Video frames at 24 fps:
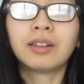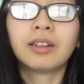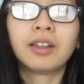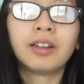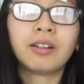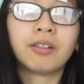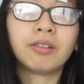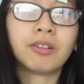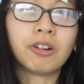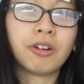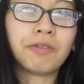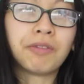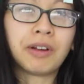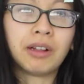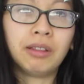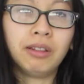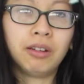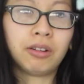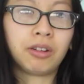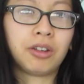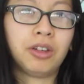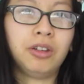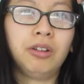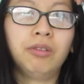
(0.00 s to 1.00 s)
I don't know if I'll
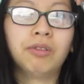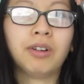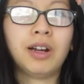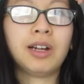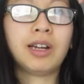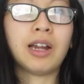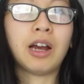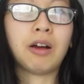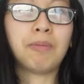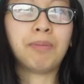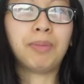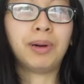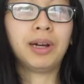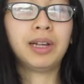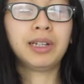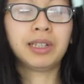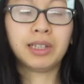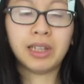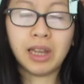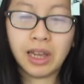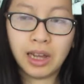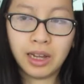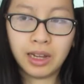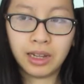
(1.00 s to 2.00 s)
look cute right now,
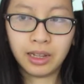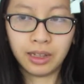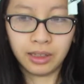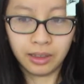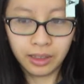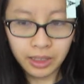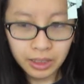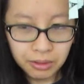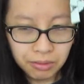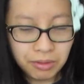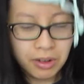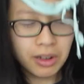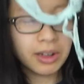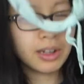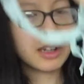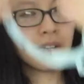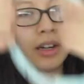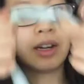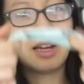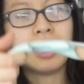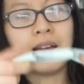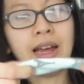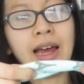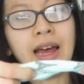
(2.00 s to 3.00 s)
but this
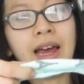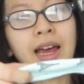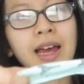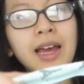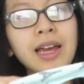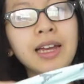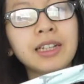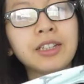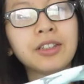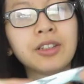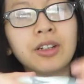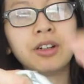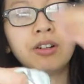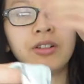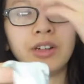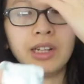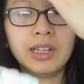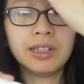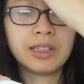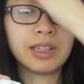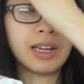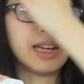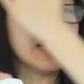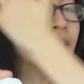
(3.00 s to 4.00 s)
one I sewed
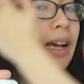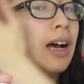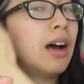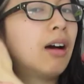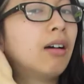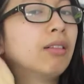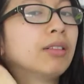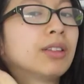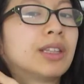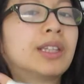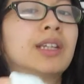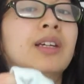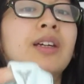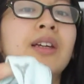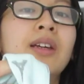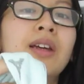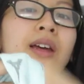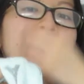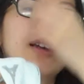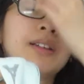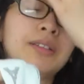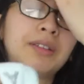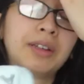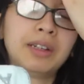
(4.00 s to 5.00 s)
inside out.
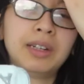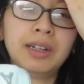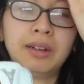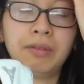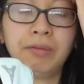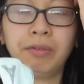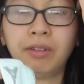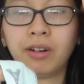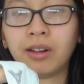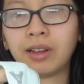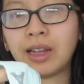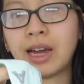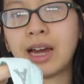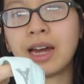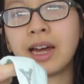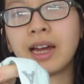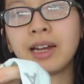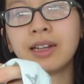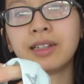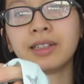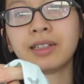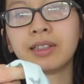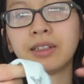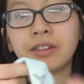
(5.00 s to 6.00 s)
So I didn't
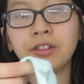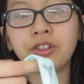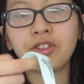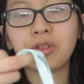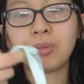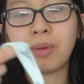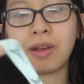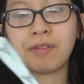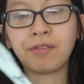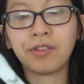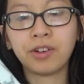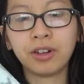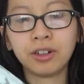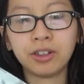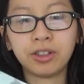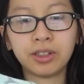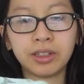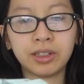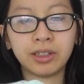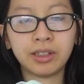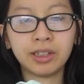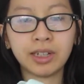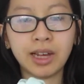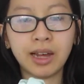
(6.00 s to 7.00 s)
realize this is my
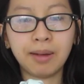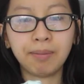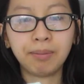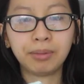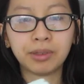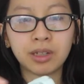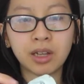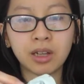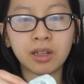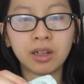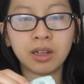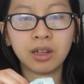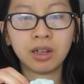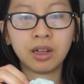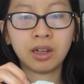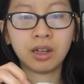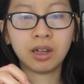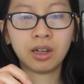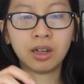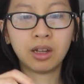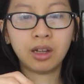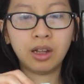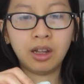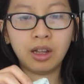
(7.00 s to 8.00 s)
first attempt.
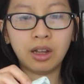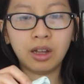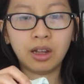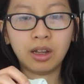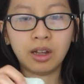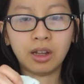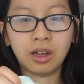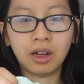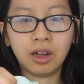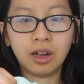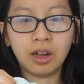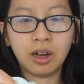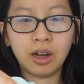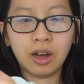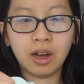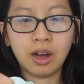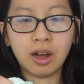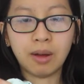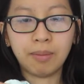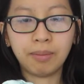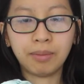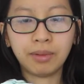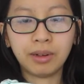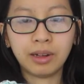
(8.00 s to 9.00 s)

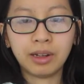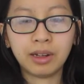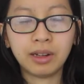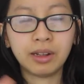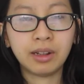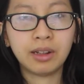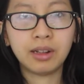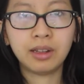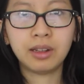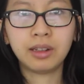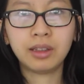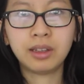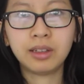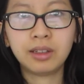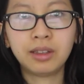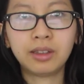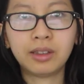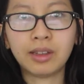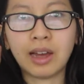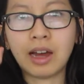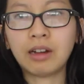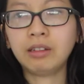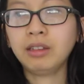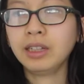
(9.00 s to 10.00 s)
Um,
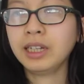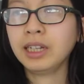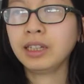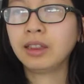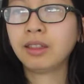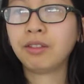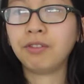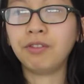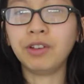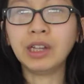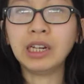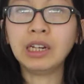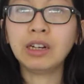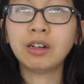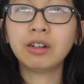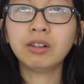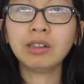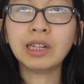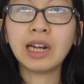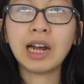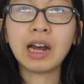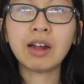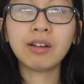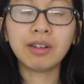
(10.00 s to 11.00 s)
this I'll link the
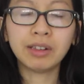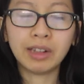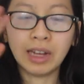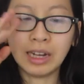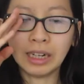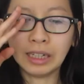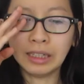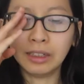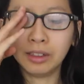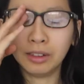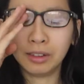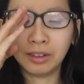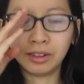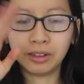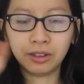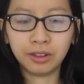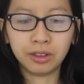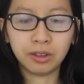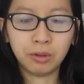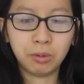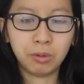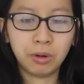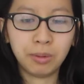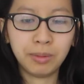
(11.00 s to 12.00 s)
video down. Like
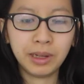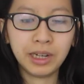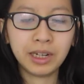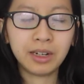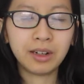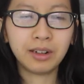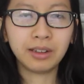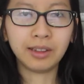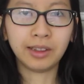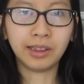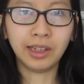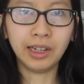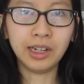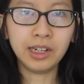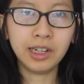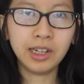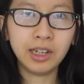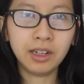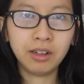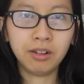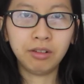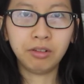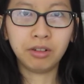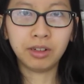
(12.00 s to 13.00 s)
there's a woman,
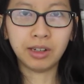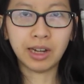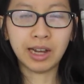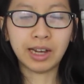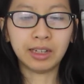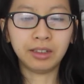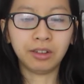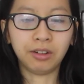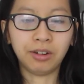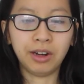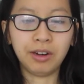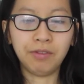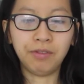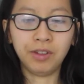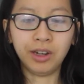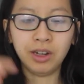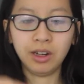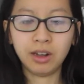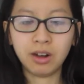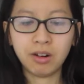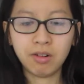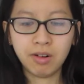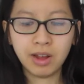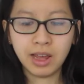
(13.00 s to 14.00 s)
lady who has a great
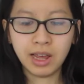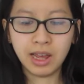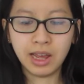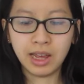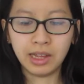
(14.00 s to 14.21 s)
video.